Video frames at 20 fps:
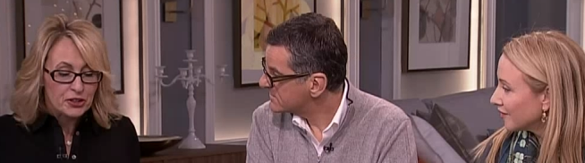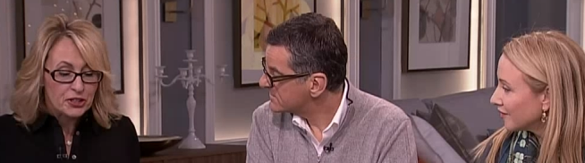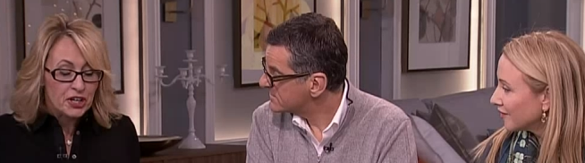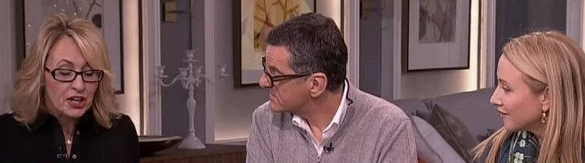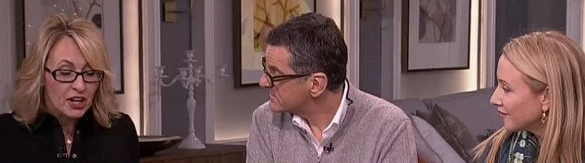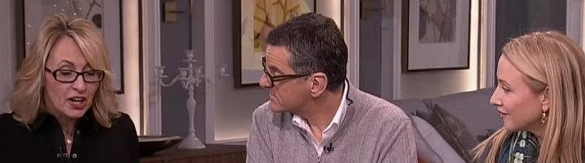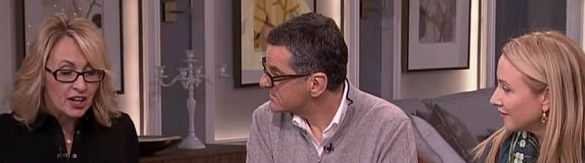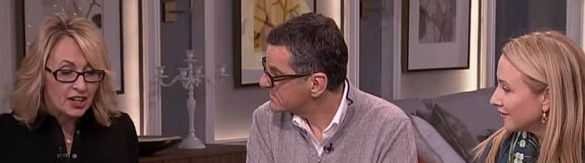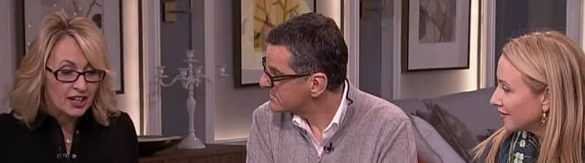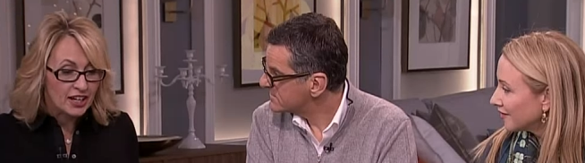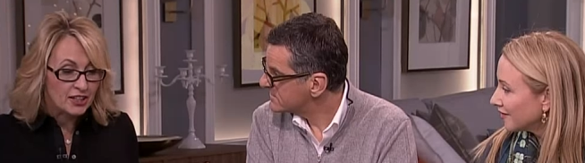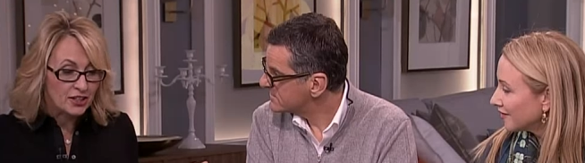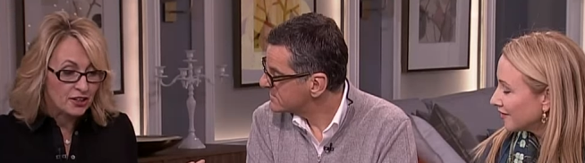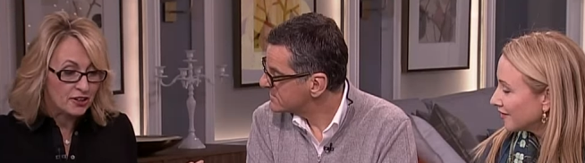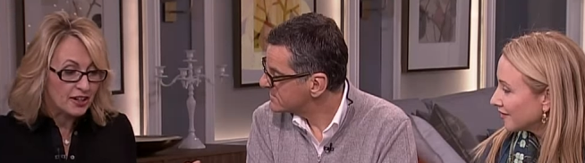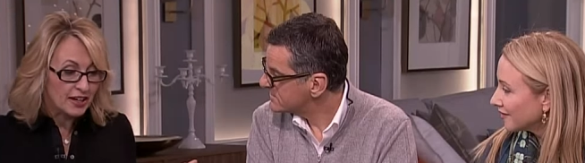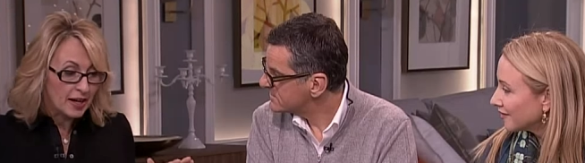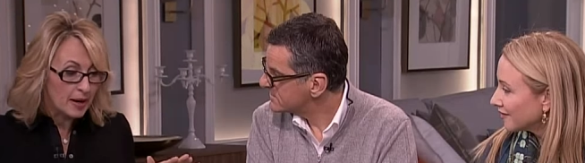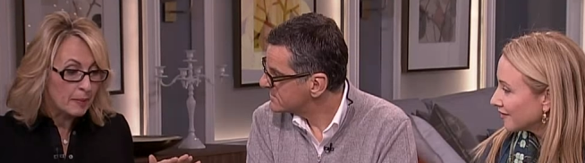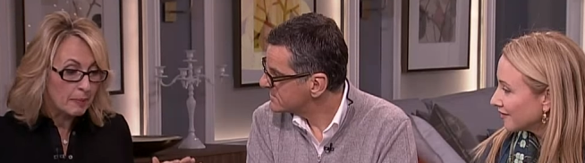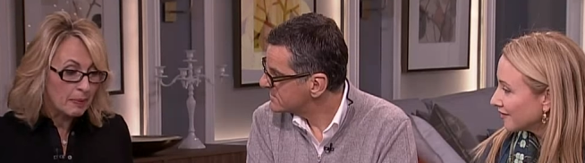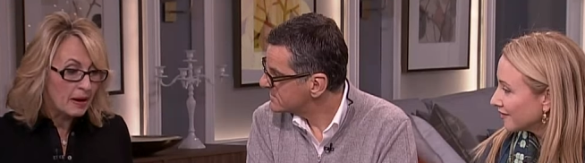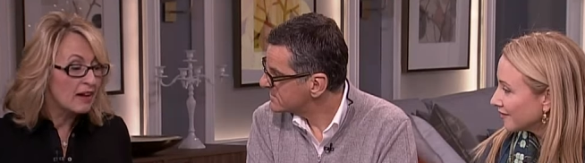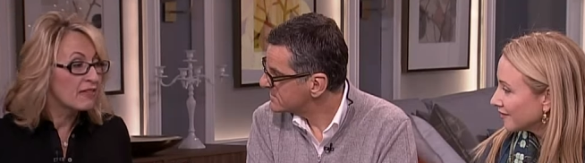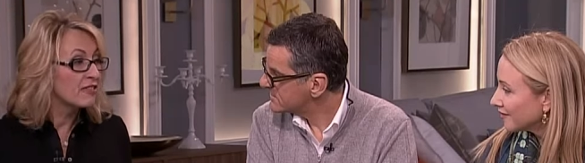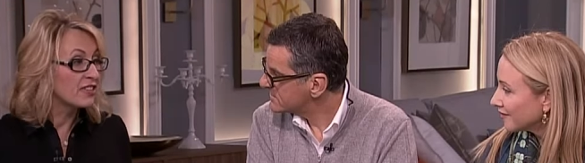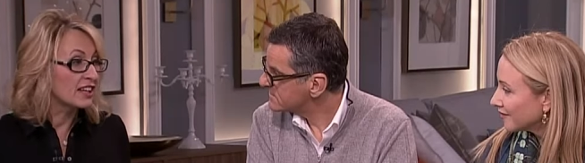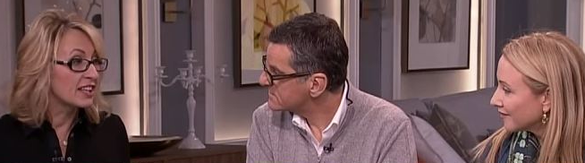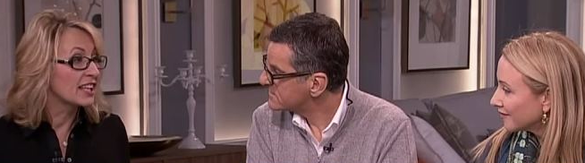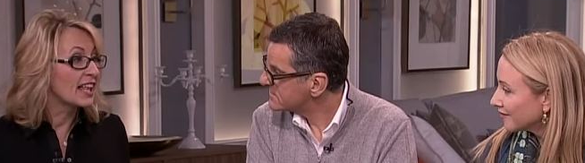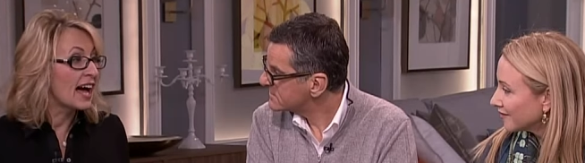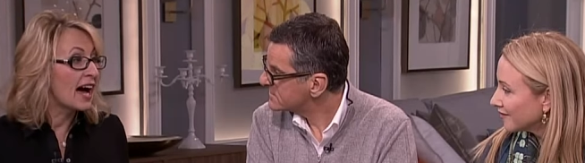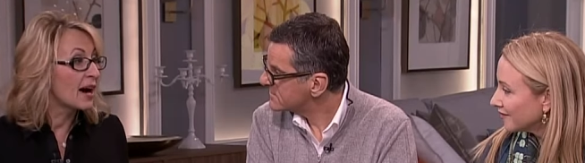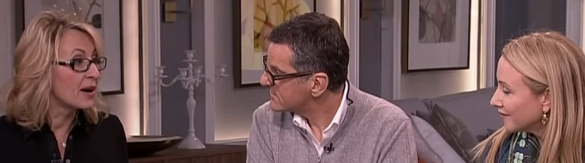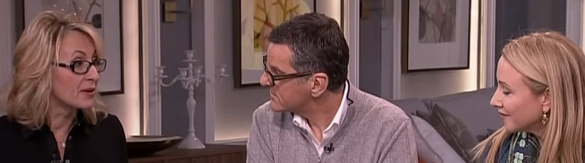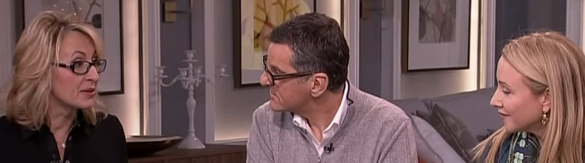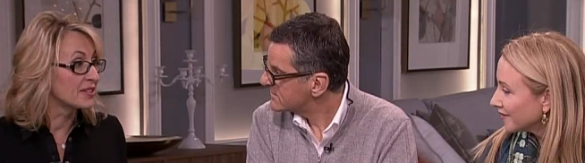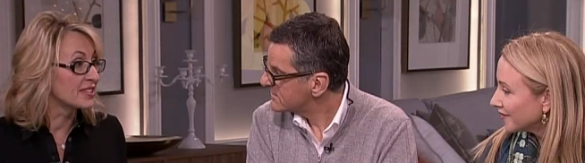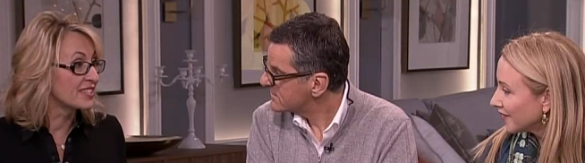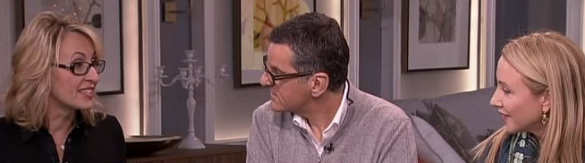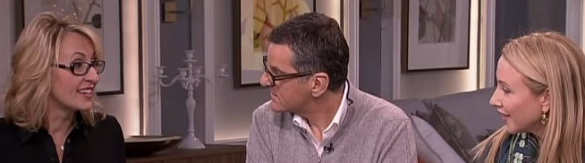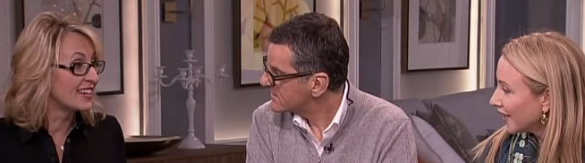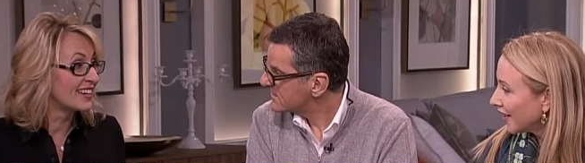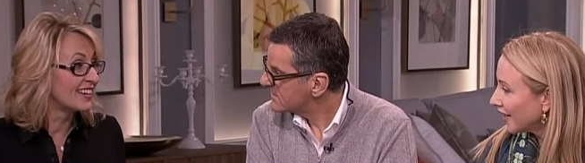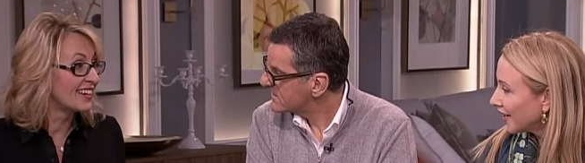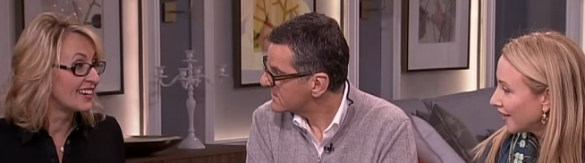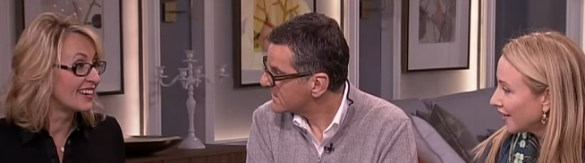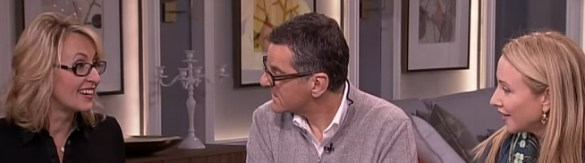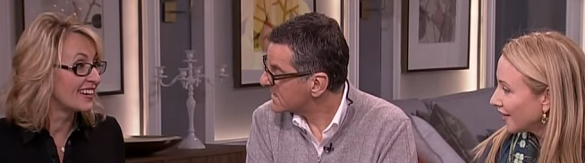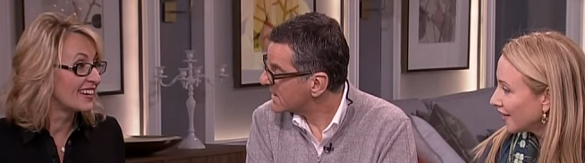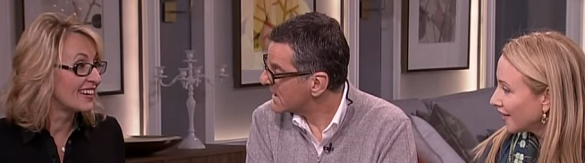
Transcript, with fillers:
Speaker 1: car and you're above the clouds. Yeah. Yes.